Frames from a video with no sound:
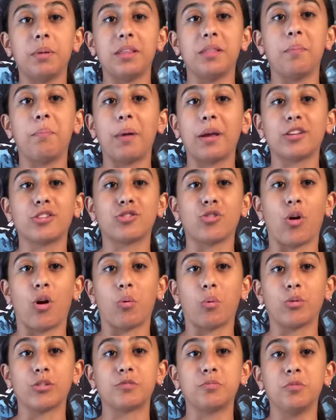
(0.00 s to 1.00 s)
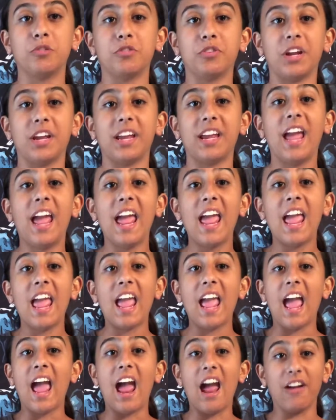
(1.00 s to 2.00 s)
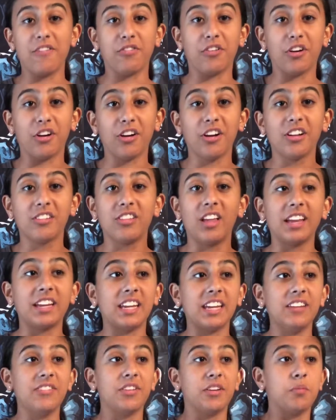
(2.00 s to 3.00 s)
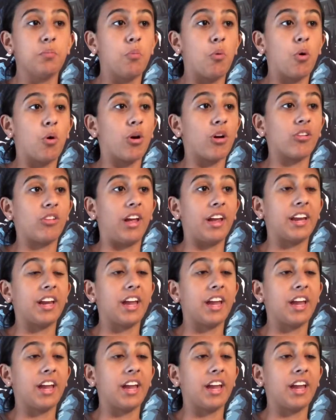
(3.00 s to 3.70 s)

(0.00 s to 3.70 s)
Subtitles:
be the best Star Wars movie ever. Even more